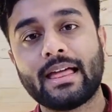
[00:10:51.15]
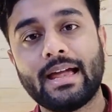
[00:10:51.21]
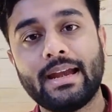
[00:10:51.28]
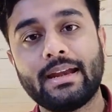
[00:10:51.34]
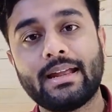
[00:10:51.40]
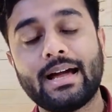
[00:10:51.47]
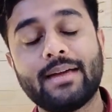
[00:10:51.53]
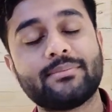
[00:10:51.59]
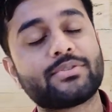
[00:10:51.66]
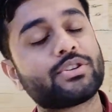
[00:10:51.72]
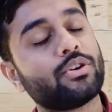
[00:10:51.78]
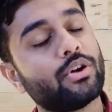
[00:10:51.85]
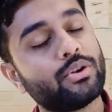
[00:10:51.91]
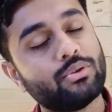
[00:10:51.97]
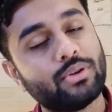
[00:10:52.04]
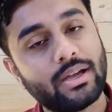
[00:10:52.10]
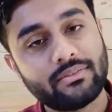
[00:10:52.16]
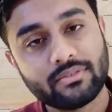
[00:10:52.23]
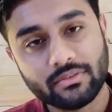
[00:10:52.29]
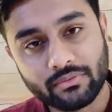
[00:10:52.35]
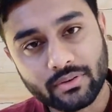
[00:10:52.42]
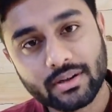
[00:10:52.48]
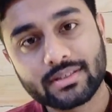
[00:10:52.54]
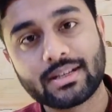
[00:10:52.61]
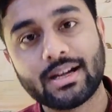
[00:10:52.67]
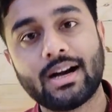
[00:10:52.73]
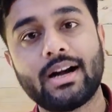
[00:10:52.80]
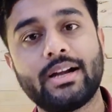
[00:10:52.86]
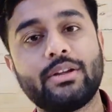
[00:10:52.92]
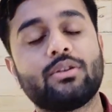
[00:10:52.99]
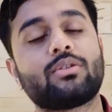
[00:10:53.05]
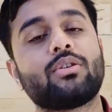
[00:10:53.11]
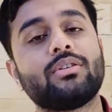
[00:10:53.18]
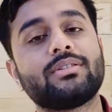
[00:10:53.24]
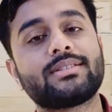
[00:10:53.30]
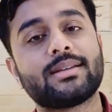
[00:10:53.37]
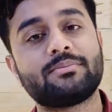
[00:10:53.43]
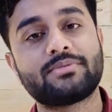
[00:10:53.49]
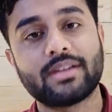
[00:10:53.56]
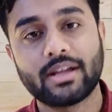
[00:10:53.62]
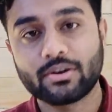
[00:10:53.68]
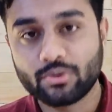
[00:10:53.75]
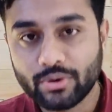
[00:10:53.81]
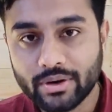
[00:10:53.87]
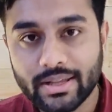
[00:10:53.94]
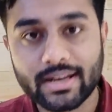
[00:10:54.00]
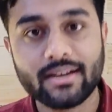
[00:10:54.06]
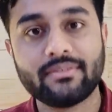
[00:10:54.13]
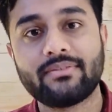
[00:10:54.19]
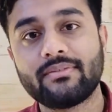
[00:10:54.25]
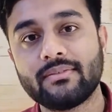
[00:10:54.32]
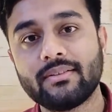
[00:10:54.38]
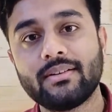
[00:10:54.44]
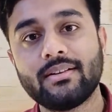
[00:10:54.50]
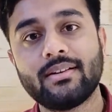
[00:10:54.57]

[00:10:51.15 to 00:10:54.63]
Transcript: and I'm sure you have worked hard, your concepts are good enough,